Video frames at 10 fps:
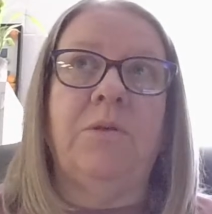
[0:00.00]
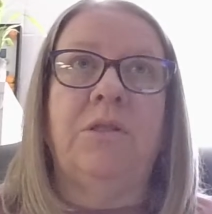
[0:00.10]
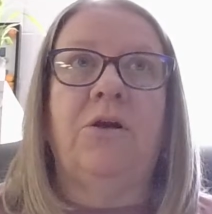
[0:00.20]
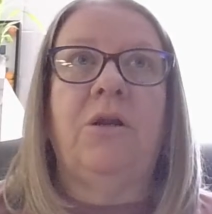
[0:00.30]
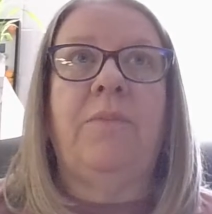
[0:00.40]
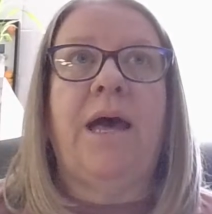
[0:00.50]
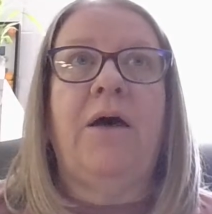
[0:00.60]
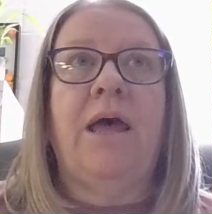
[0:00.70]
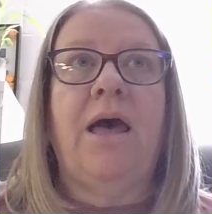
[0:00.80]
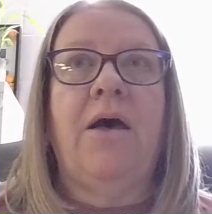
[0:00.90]
and we would learn
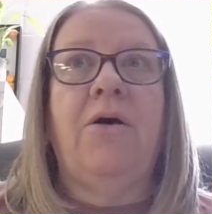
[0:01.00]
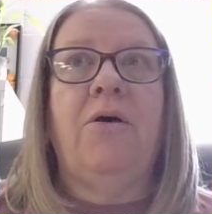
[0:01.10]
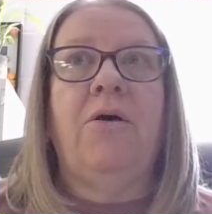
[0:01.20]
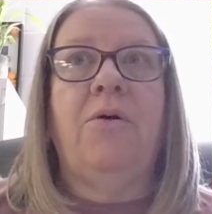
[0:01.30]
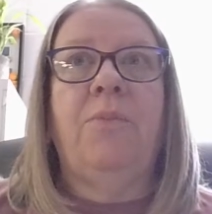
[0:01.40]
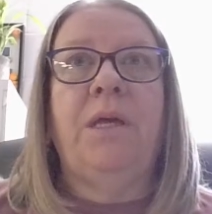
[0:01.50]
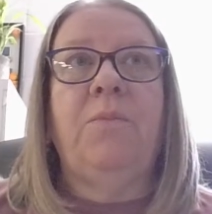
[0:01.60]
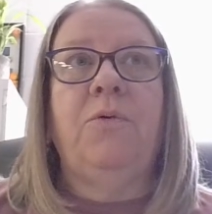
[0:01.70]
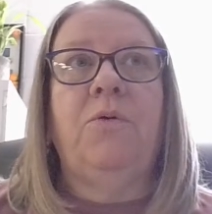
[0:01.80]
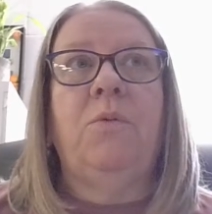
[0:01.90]
about how
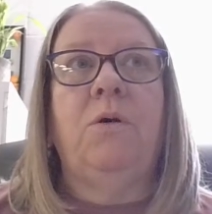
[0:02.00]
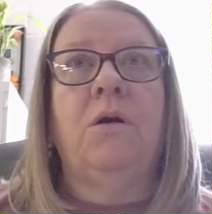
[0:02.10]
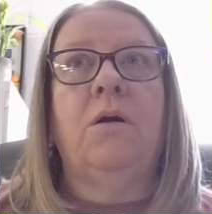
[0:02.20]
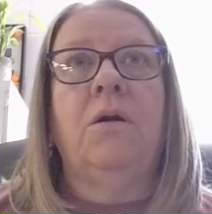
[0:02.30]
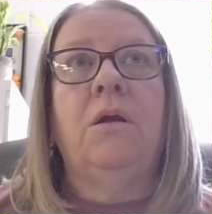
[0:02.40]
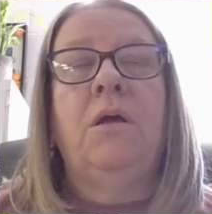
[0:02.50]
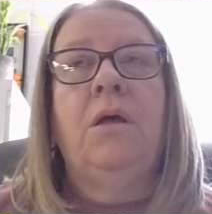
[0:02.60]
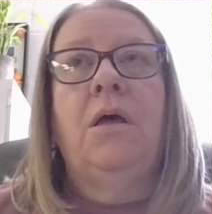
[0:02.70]
people were